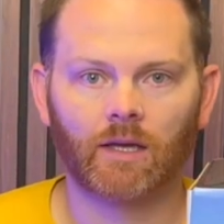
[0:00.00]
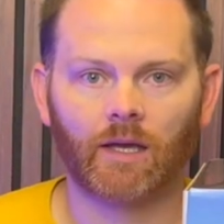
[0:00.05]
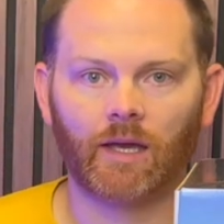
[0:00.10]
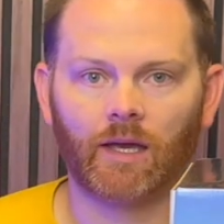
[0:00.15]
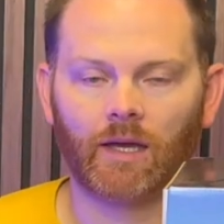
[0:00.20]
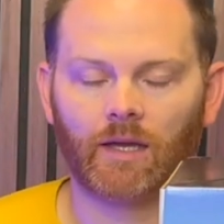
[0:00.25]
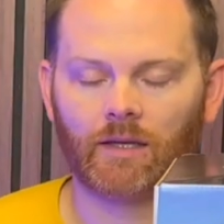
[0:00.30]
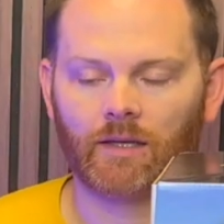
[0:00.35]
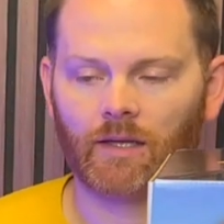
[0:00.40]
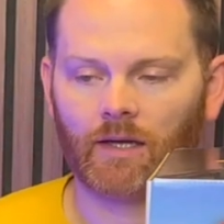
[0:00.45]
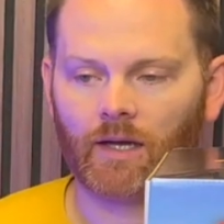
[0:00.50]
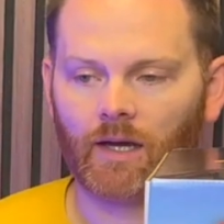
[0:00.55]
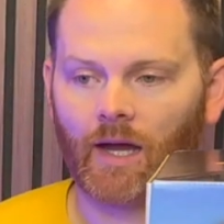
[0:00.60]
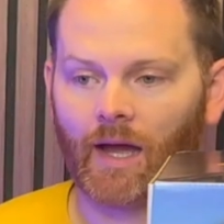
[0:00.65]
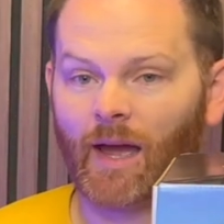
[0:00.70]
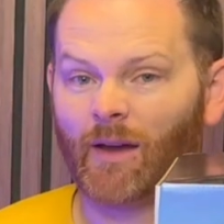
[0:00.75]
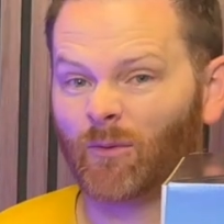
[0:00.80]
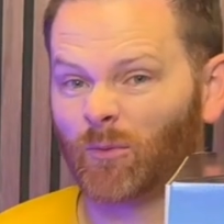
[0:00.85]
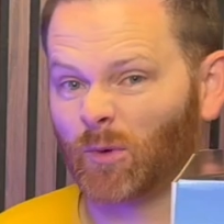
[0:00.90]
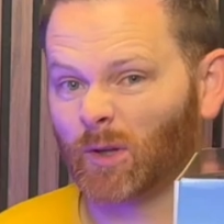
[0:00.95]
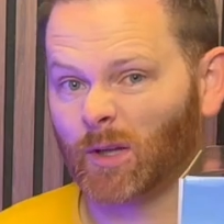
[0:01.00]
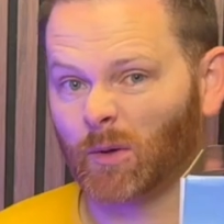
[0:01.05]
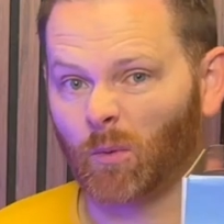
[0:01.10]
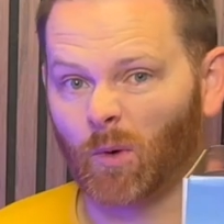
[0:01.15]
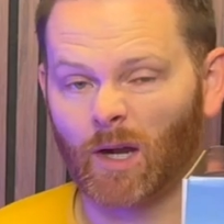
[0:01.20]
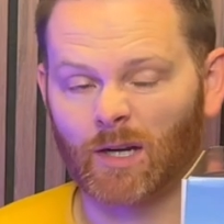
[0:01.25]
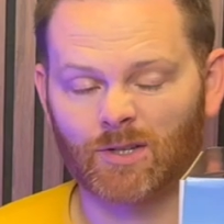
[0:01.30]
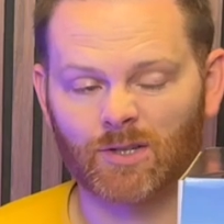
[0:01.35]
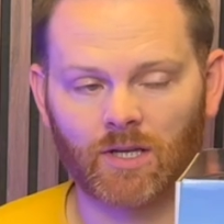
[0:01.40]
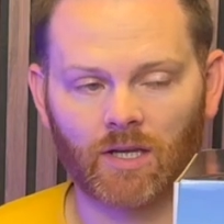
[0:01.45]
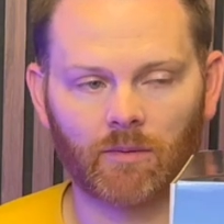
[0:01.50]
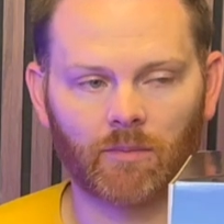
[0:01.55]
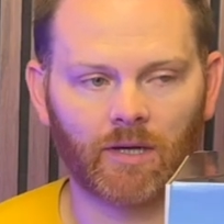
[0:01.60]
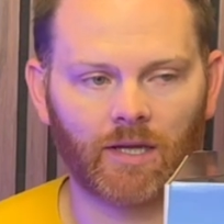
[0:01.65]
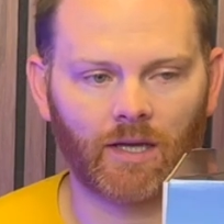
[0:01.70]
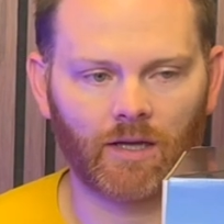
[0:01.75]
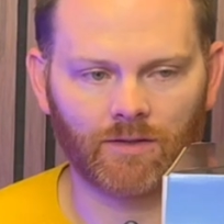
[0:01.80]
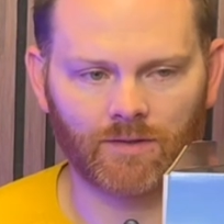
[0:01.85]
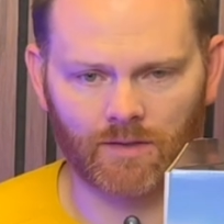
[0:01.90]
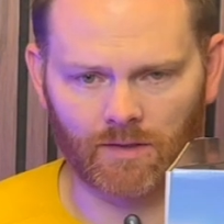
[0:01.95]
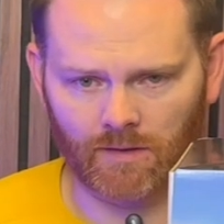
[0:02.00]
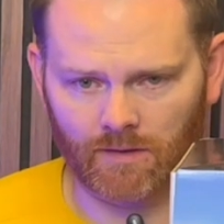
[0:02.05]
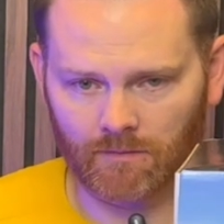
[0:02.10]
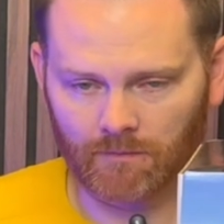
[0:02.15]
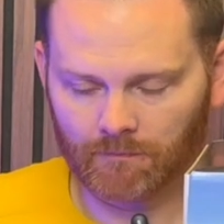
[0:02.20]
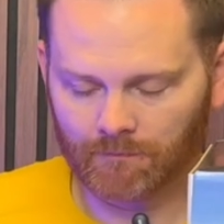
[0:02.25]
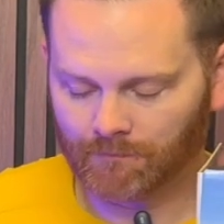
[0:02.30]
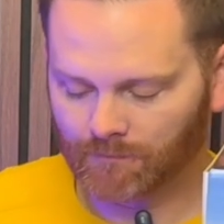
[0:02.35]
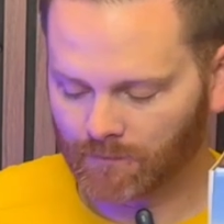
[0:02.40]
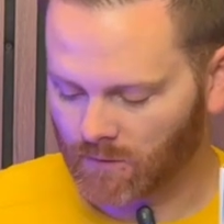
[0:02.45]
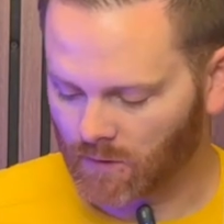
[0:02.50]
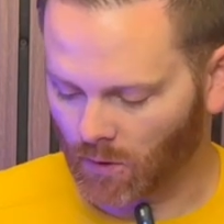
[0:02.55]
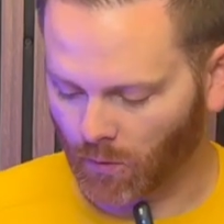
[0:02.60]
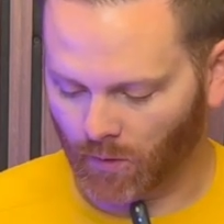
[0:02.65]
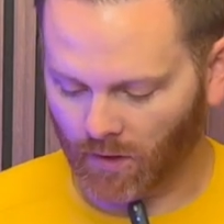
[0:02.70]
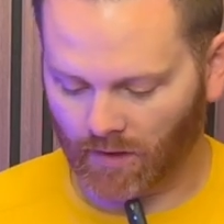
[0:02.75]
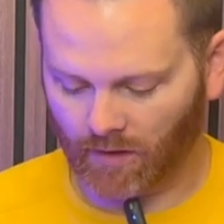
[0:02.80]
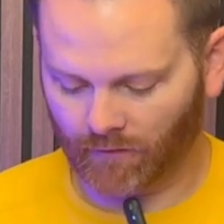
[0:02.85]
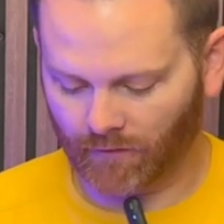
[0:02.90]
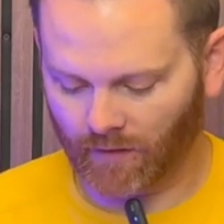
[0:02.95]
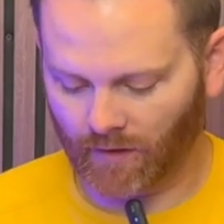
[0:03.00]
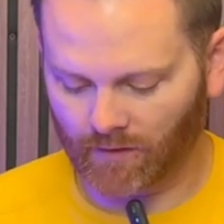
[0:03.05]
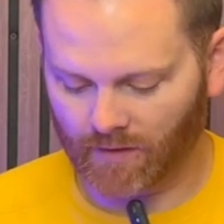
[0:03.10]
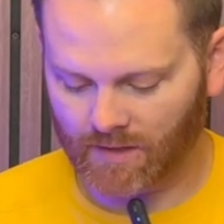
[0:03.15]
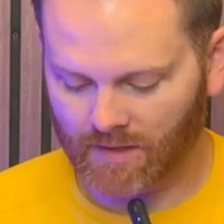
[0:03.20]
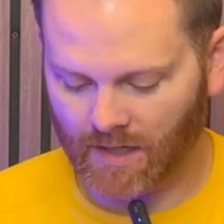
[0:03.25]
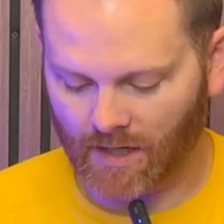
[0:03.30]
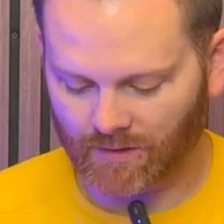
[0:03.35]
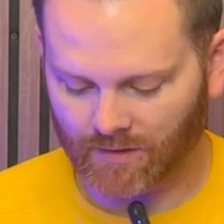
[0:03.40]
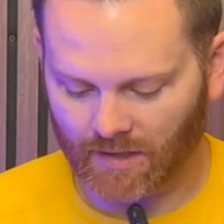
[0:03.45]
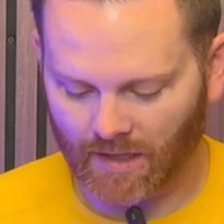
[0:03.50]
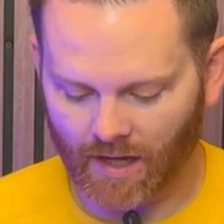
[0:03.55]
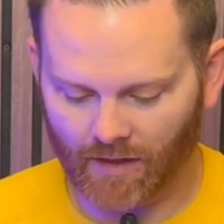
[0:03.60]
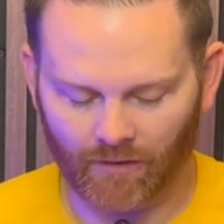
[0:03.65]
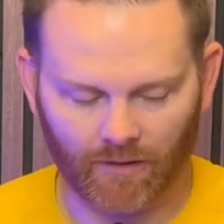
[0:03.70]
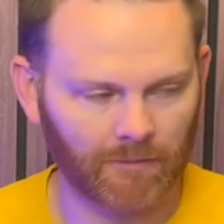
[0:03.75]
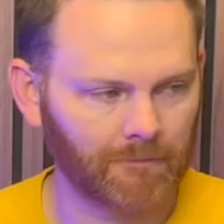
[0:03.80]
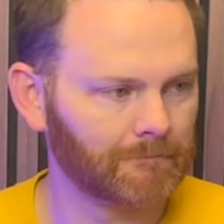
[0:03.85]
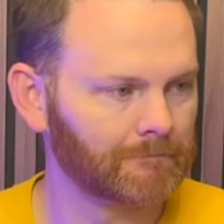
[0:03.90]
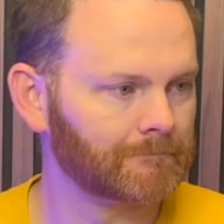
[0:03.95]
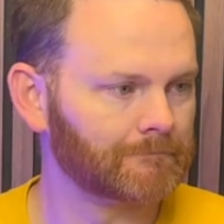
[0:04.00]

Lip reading: And I haven't really watched anybody else's. So we're going to figure this out together.